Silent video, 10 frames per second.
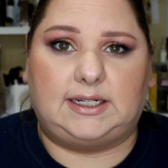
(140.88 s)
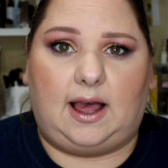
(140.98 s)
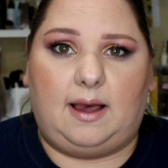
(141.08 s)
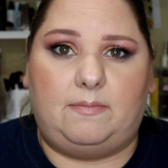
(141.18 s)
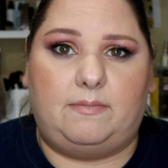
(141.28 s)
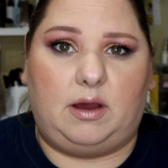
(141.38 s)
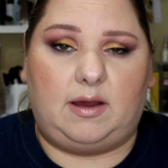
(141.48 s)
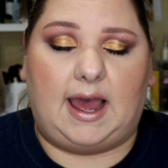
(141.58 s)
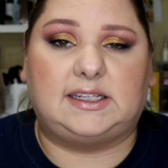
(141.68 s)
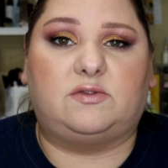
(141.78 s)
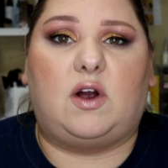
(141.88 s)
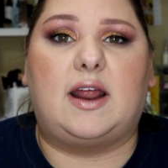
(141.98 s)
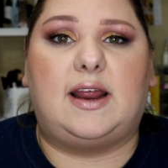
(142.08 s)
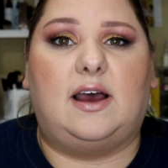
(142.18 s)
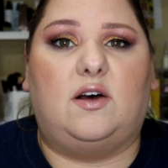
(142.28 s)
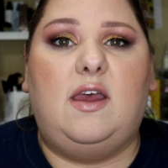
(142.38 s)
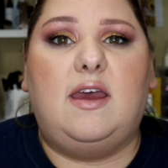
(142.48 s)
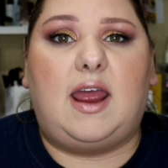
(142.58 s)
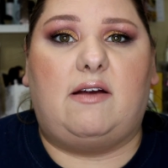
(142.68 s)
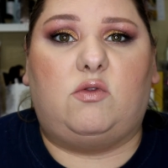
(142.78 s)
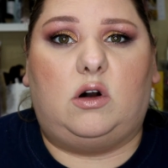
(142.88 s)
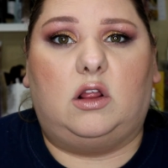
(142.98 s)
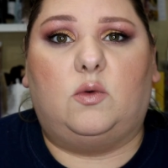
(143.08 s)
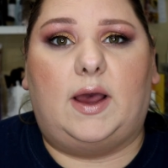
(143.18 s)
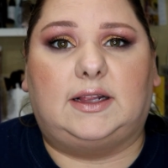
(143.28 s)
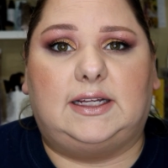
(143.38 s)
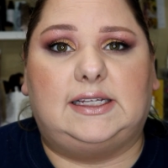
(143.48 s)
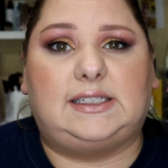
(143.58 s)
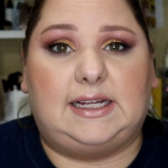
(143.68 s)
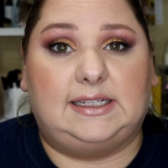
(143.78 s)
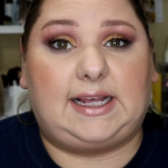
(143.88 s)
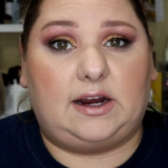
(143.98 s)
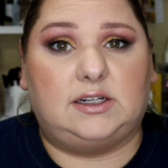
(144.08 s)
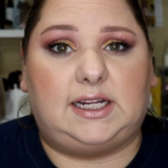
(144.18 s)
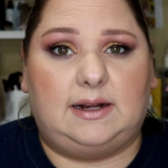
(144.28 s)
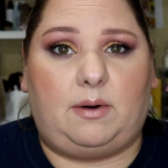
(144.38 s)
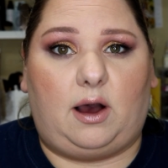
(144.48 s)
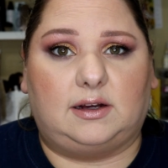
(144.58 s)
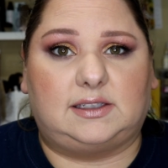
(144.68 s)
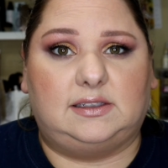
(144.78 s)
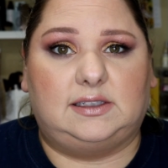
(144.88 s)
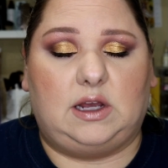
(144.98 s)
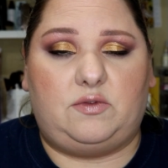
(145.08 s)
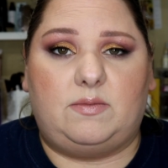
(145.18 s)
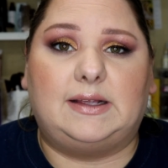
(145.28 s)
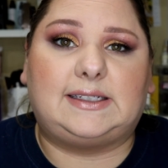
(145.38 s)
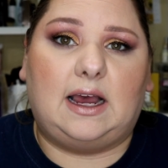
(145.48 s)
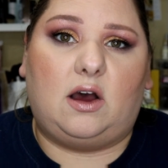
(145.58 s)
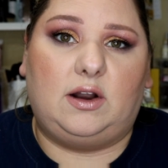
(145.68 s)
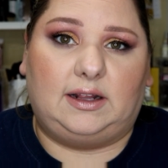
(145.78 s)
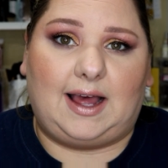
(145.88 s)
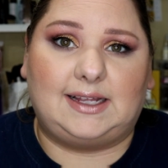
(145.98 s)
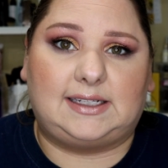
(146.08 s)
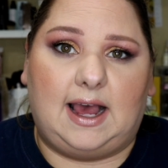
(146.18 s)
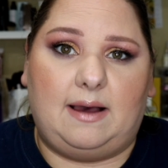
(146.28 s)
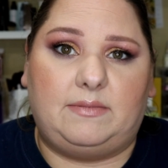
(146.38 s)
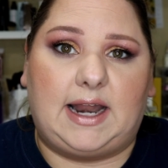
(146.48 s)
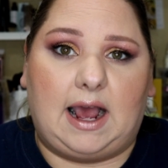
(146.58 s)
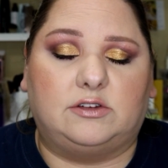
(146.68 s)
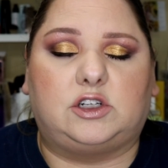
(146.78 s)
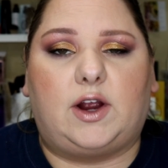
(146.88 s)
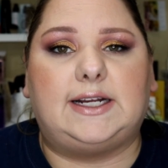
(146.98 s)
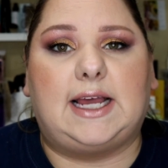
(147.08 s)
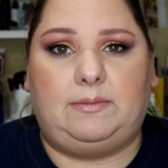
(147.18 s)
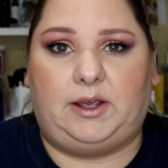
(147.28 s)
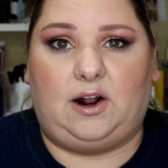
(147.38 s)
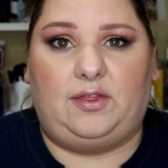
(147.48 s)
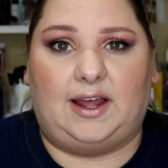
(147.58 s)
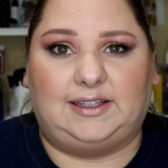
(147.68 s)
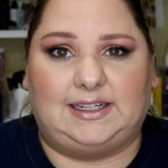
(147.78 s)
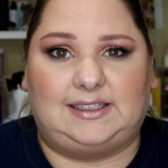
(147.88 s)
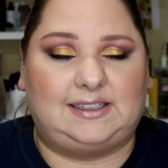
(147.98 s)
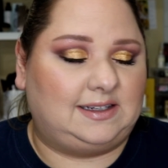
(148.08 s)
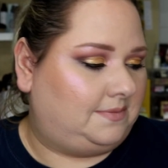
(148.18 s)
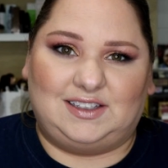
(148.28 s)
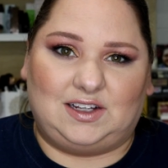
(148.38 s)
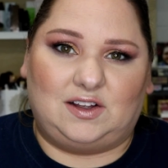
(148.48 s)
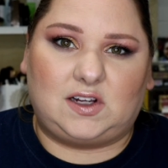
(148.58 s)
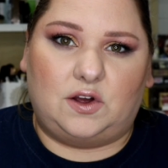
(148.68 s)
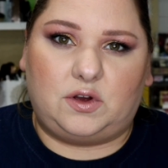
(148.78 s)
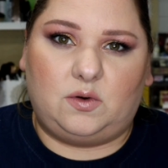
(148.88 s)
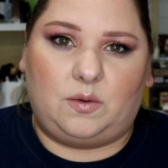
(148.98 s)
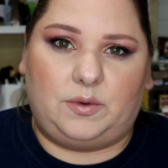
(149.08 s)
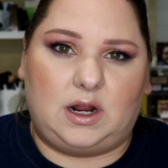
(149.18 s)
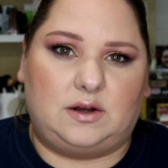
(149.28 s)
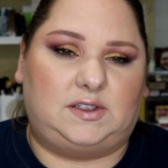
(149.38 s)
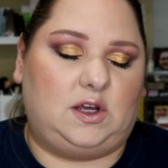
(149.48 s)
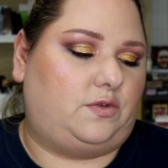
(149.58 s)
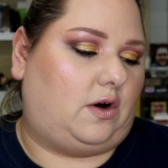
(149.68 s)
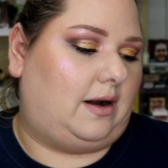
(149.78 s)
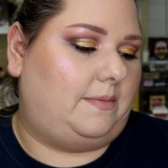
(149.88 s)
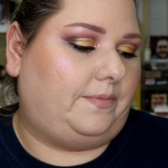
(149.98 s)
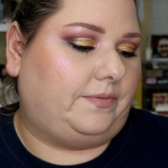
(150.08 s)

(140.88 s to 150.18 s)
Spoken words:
time, but as of right now, everyone on the wait list is guaranteed a box. So if you missed out on it last time, now is a great time to get on that list. So let's go through what we know so far.